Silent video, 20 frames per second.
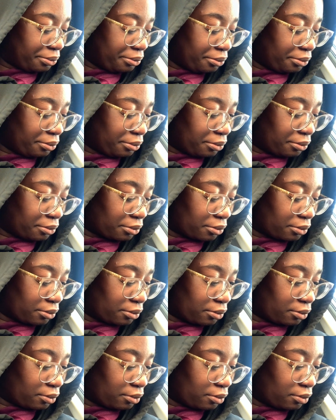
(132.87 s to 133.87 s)

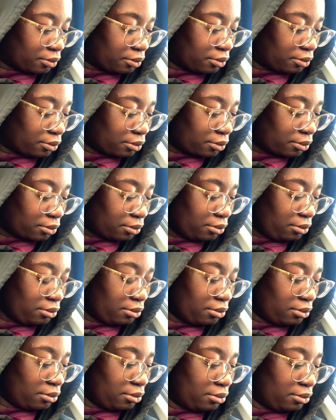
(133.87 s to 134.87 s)

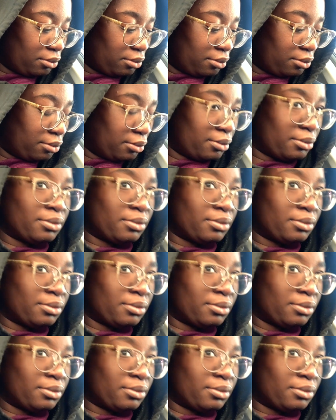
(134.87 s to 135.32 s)
(silence)